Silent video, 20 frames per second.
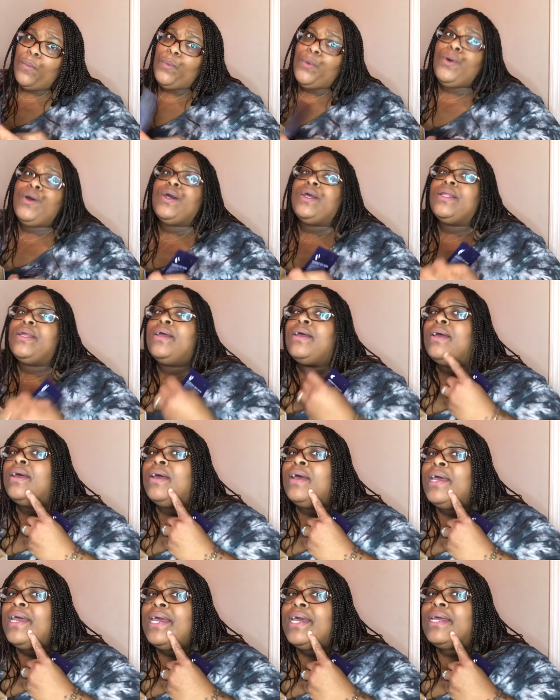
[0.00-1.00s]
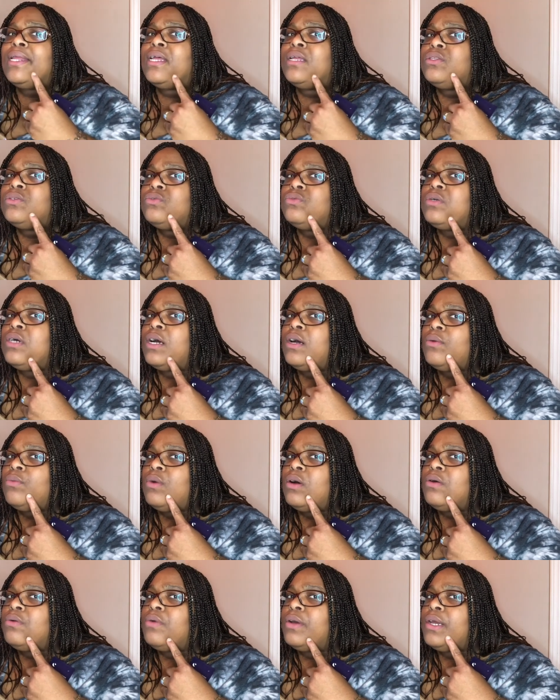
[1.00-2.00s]
one, and I do got
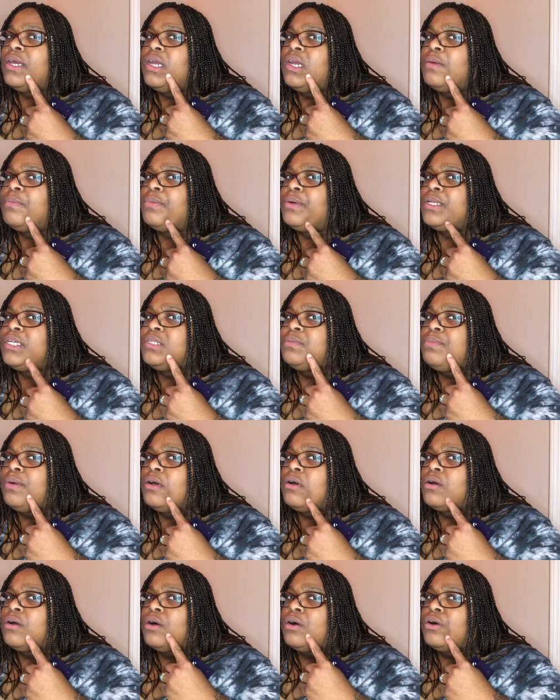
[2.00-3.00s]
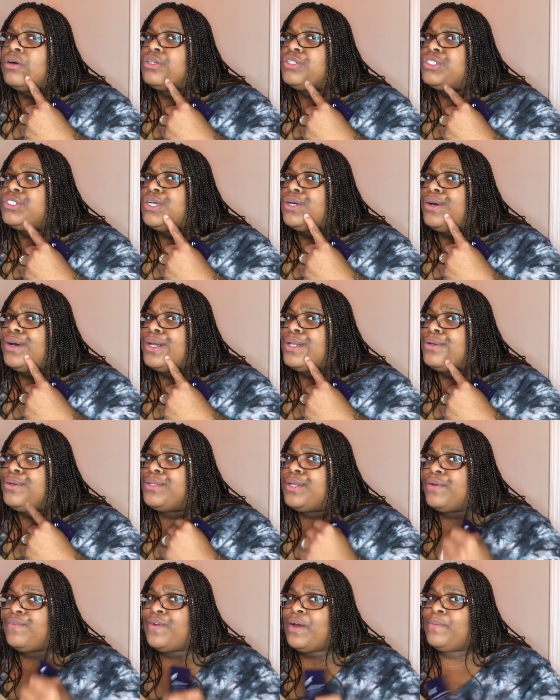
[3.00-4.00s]
one right here, but it's about gone, so I don't
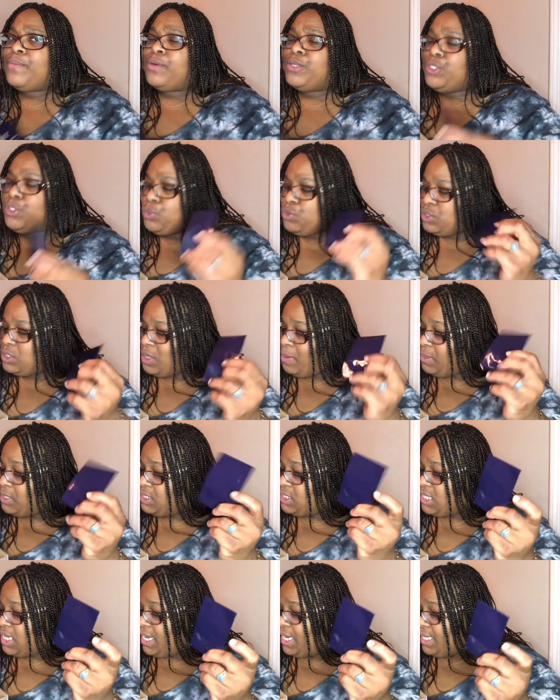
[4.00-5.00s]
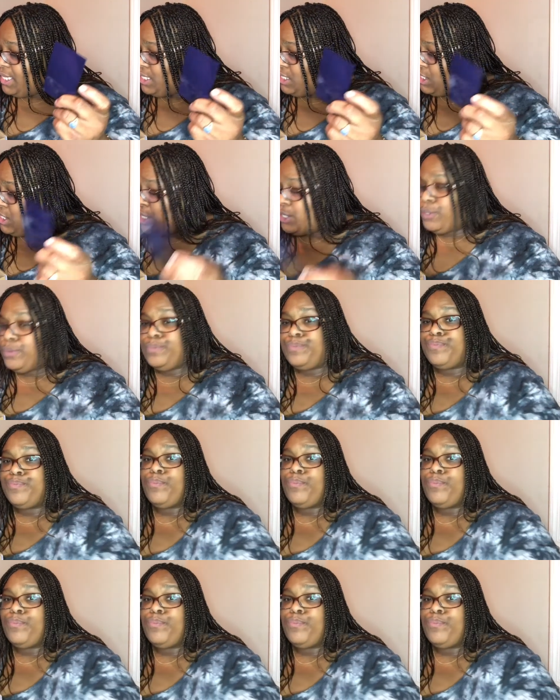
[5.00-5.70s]
know if I'm going to use it. I'm going to say this, though.